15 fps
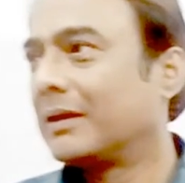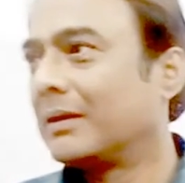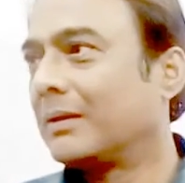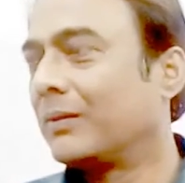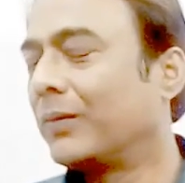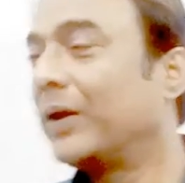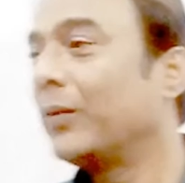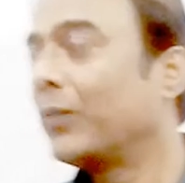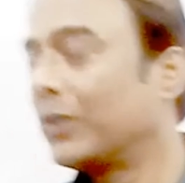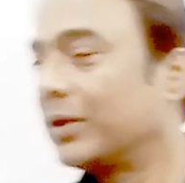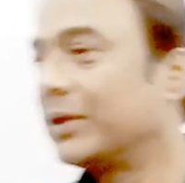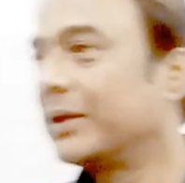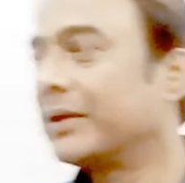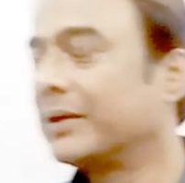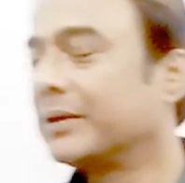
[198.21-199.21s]
When would
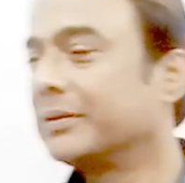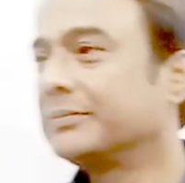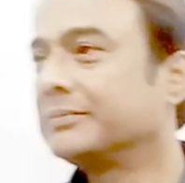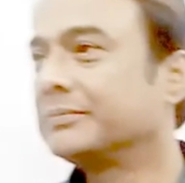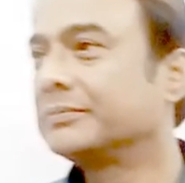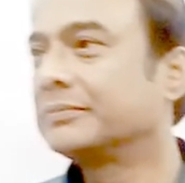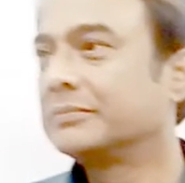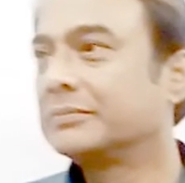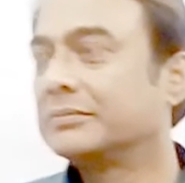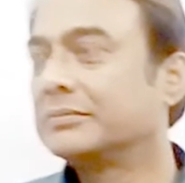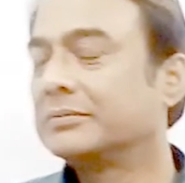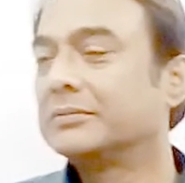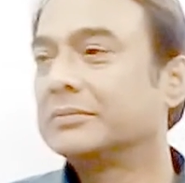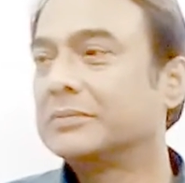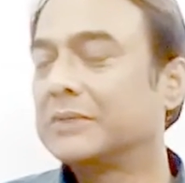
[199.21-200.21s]
the
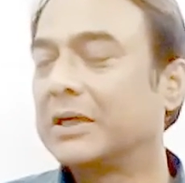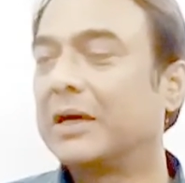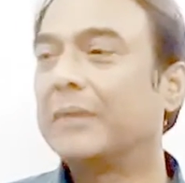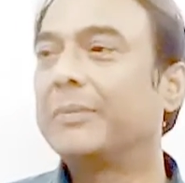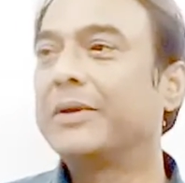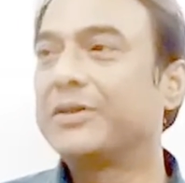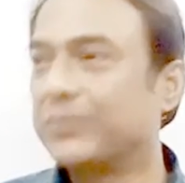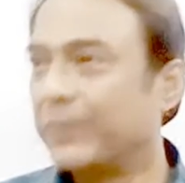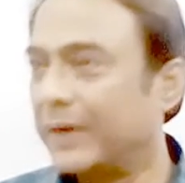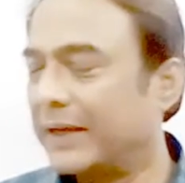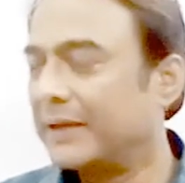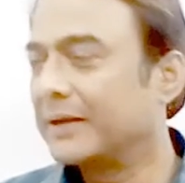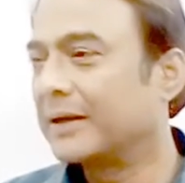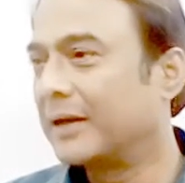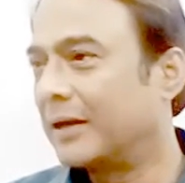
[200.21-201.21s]
garbage
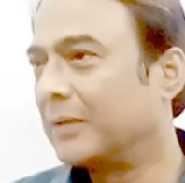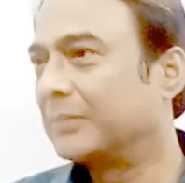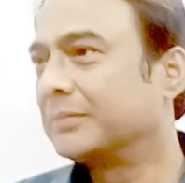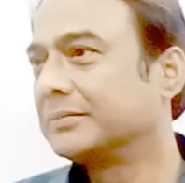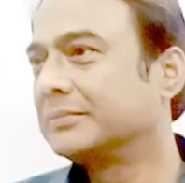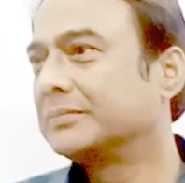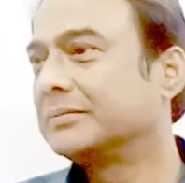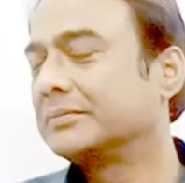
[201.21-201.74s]
van come?